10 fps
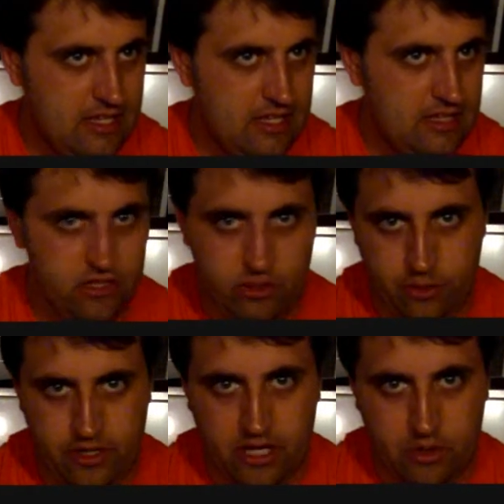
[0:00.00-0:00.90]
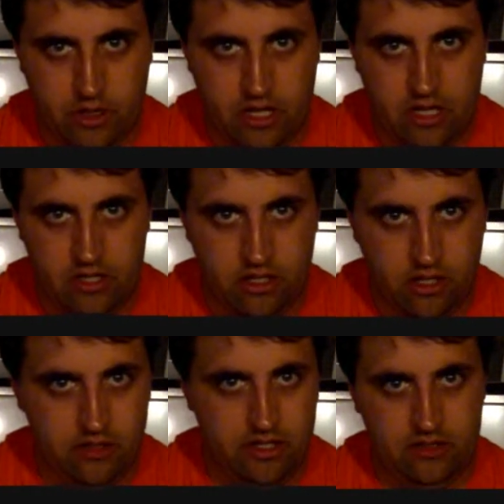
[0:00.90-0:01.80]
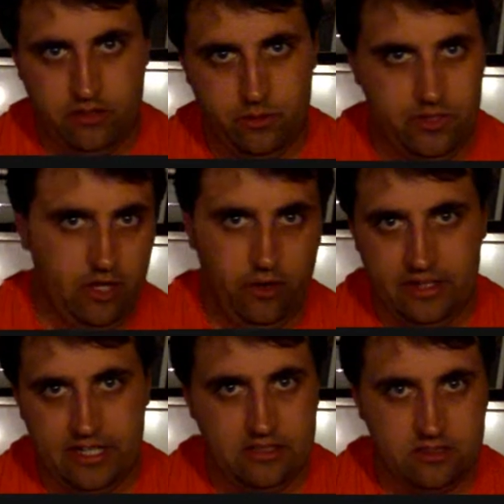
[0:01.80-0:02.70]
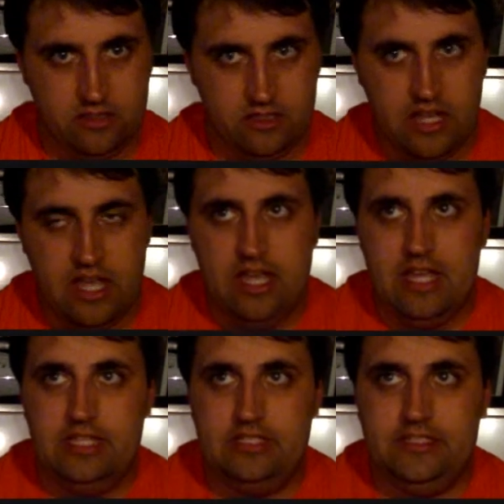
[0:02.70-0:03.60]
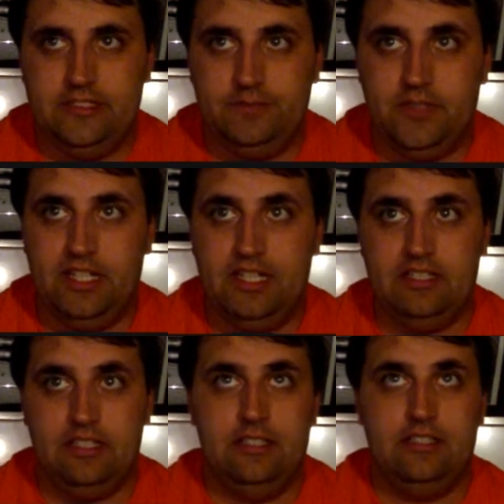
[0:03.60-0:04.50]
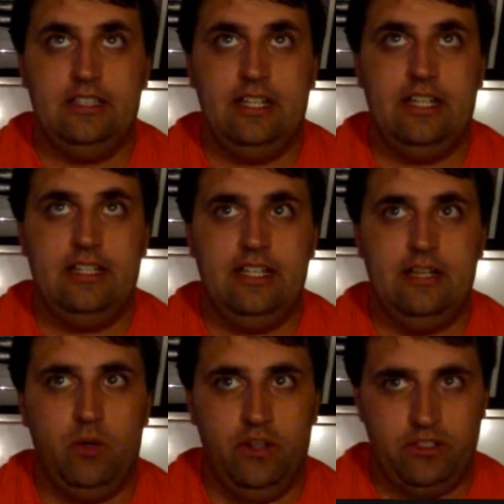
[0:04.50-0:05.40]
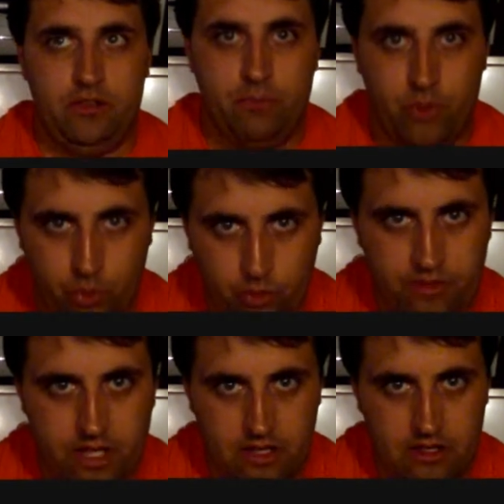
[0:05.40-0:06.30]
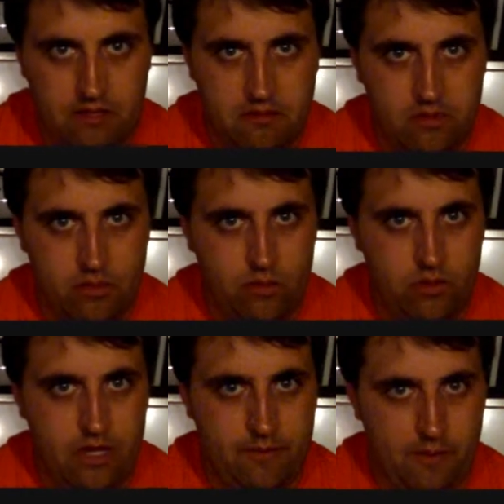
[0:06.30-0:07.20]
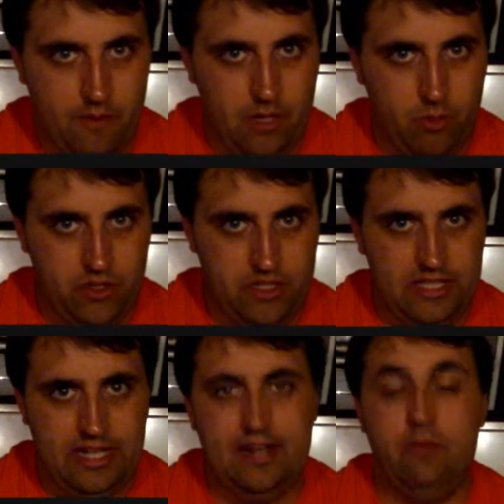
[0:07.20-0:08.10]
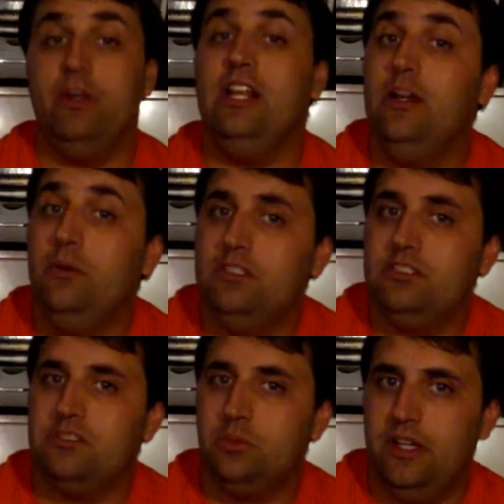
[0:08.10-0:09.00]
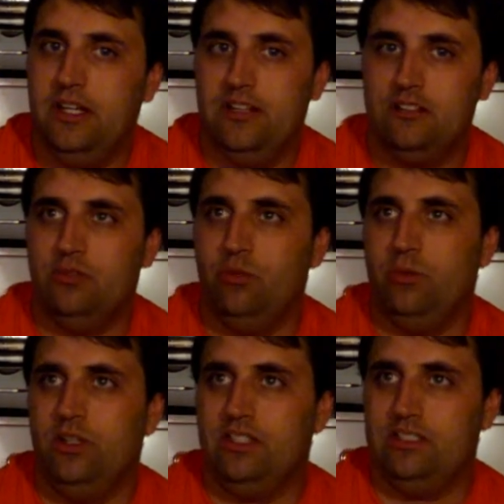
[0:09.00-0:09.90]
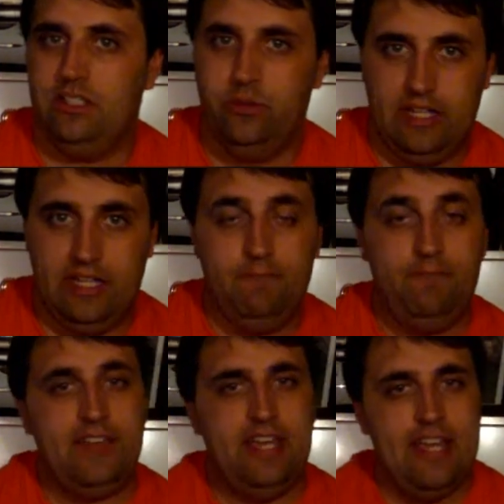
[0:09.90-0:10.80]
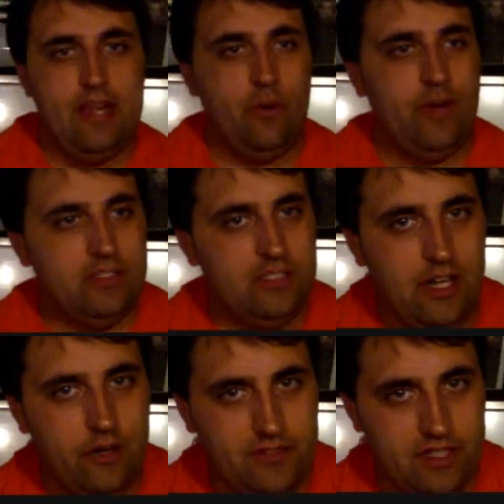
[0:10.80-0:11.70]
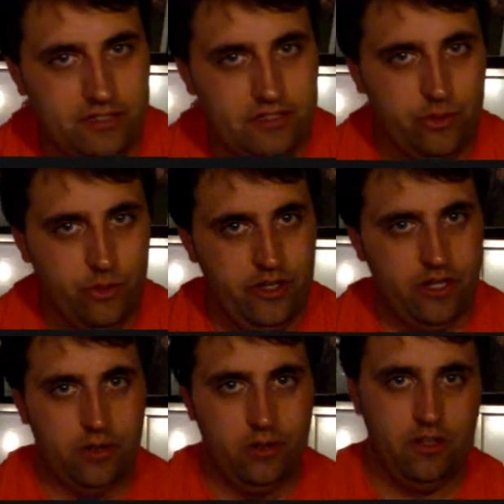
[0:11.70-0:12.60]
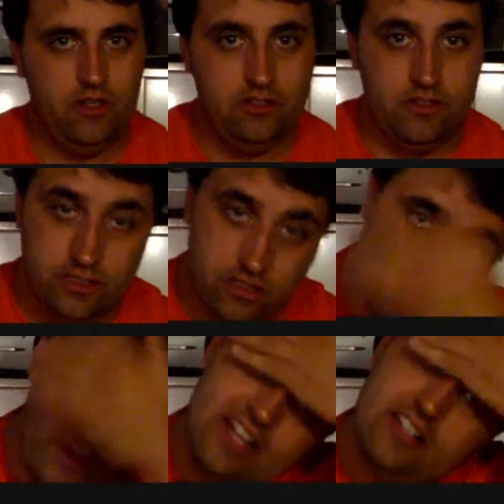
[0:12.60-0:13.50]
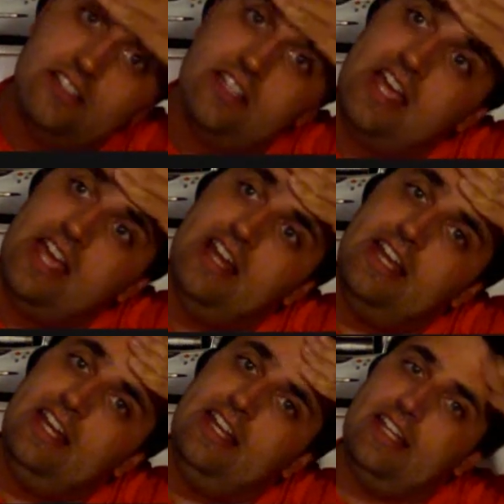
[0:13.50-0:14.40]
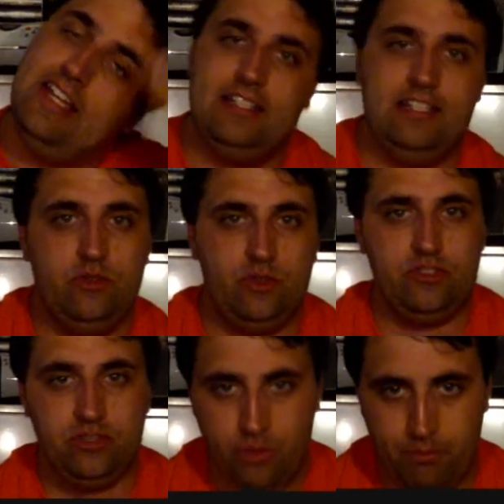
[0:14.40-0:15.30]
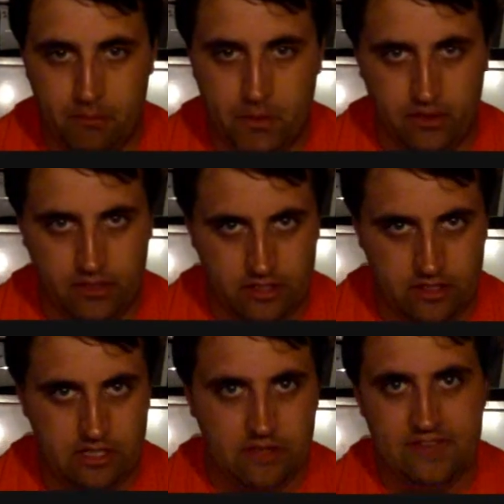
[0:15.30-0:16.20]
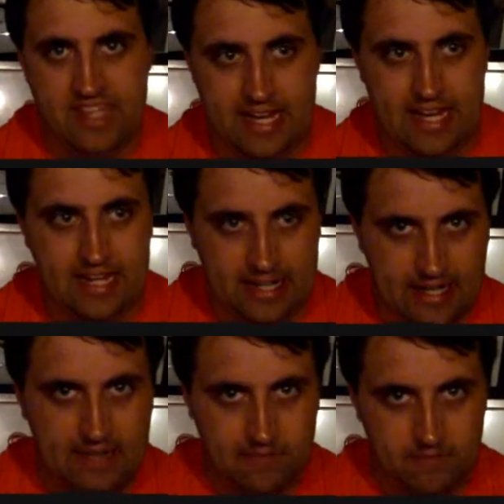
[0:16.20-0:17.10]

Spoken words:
studio talking to the audience, and he said that he wanted to prove to everybody watching that he really was in Sweden. So what does he do then? He runs out of the studio onto the street, and then he gets into a supermarket, ICA,